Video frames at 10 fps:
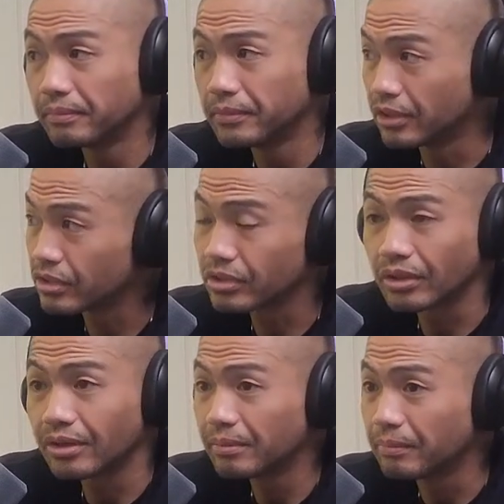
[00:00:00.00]
just
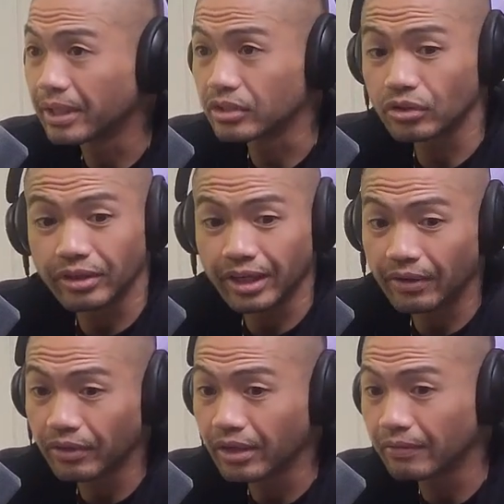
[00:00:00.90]
start because you're
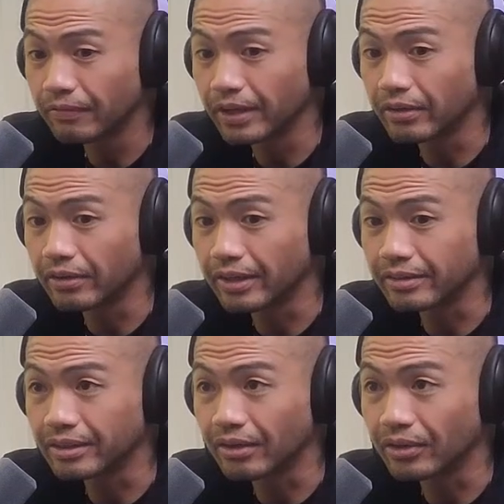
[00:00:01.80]
never going to figure
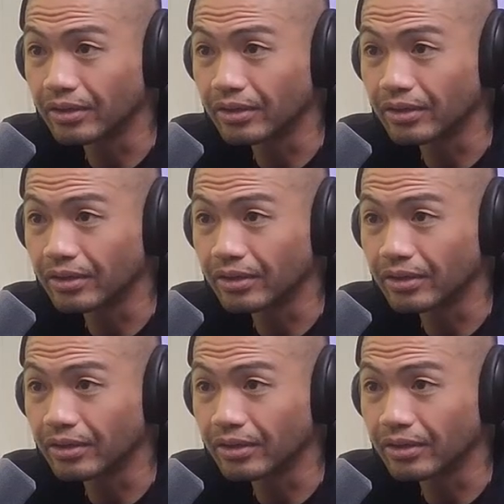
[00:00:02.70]
things out.